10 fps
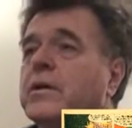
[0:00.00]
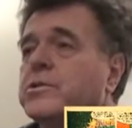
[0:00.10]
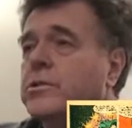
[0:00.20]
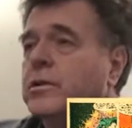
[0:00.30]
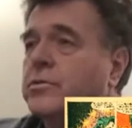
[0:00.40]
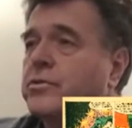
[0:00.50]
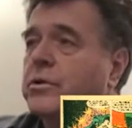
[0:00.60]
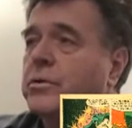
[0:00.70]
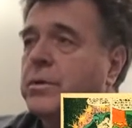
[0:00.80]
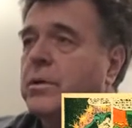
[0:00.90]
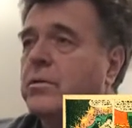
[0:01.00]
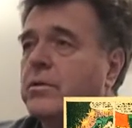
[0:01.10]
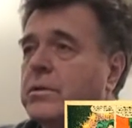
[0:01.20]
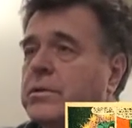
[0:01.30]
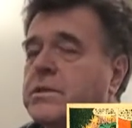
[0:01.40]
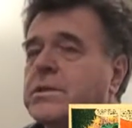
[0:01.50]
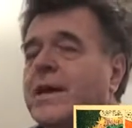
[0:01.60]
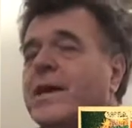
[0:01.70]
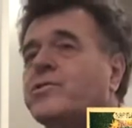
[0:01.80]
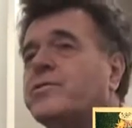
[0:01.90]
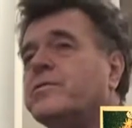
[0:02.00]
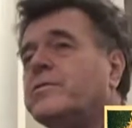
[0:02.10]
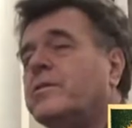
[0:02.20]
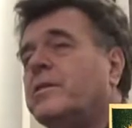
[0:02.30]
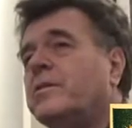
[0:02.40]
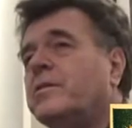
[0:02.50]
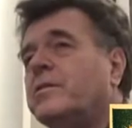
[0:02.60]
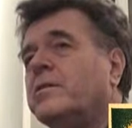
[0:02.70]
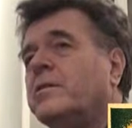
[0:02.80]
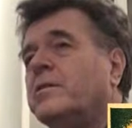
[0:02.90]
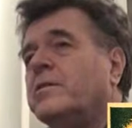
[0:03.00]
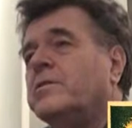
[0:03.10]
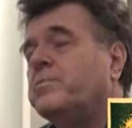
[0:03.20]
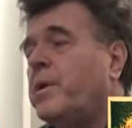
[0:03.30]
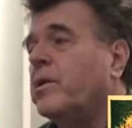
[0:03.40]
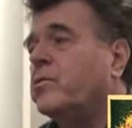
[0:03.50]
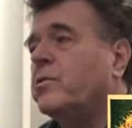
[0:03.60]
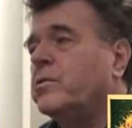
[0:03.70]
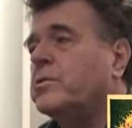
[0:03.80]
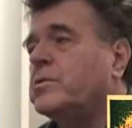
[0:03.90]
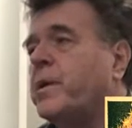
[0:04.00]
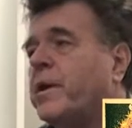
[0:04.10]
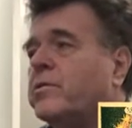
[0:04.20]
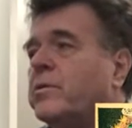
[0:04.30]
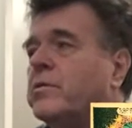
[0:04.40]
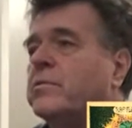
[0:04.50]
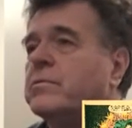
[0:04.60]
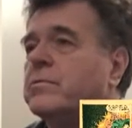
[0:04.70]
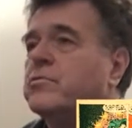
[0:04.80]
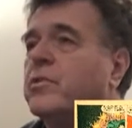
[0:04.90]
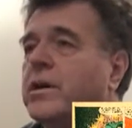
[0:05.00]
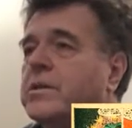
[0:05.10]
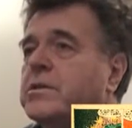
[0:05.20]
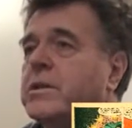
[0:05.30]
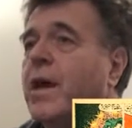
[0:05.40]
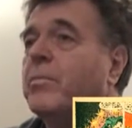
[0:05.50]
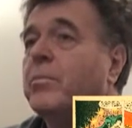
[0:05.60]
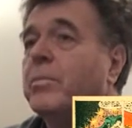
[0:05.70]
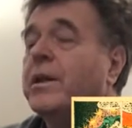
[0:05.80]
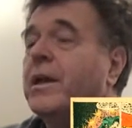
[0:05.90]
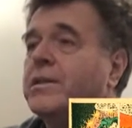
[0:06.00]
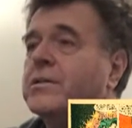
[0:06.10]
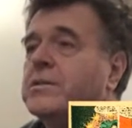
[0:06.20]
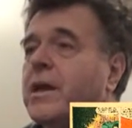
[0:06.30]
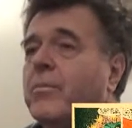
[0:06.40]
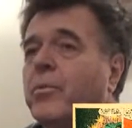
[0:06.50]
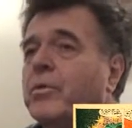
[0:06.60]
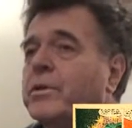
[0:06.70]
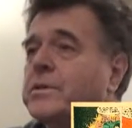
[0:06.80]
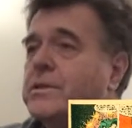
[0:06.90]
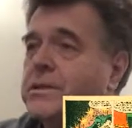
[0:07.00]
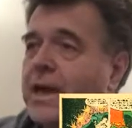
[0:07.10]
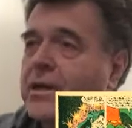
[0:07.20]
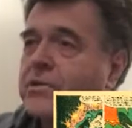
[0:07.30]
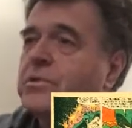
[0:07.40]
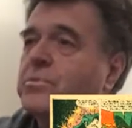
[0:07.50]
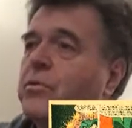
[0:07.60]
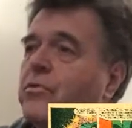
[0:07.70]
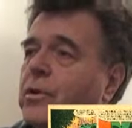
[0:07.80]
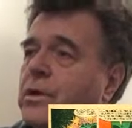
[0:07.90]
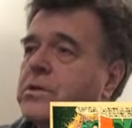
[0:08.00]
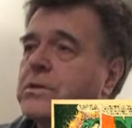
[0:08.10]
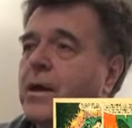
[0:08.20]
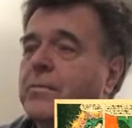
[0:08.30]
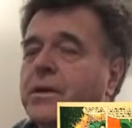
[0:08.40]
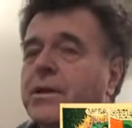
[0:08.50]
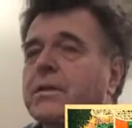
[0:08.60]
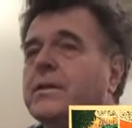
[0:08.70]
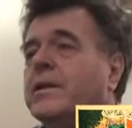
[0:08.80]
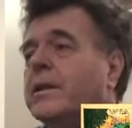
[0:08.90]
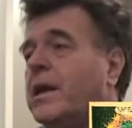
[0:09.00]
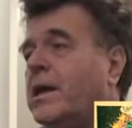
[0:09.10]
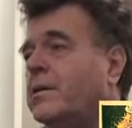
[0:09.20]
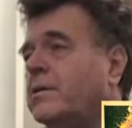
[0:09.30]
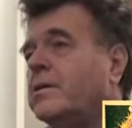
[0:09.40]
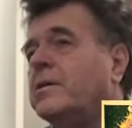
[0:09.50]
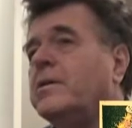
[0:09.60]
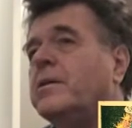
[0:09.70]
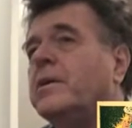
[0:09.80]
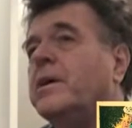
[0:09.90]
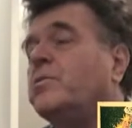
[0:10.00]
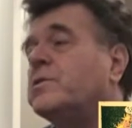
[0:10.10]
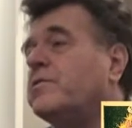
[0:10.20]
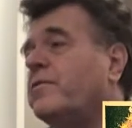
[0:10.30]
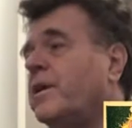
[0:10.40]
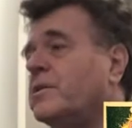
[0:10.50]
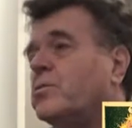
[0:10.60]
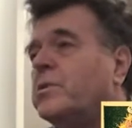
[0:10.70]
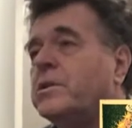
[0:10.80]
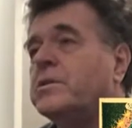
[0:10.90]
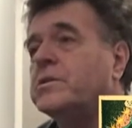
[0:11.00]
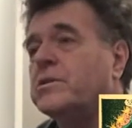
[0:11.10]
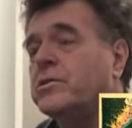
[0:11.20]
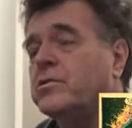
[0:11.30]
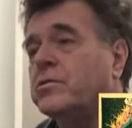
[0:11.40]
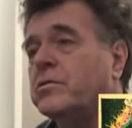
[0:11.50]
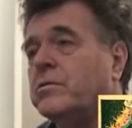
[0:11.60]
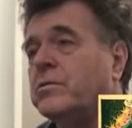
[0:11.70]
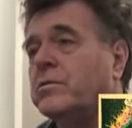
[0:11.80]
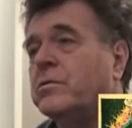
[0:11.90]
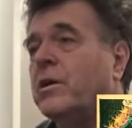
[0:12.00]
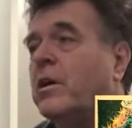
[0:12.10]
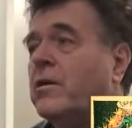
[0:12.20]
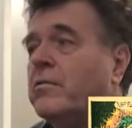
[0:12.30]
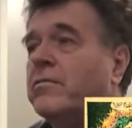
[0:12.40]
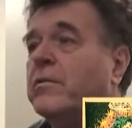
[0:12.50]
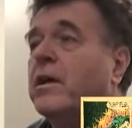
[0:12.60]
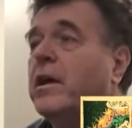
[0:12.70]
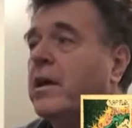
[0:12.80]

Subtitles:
and started to commit all these disasters. And the Spectre tried to stop him, but he had to stop all these disasters before he could stop the kid. And in the end, he was faced with the decision of,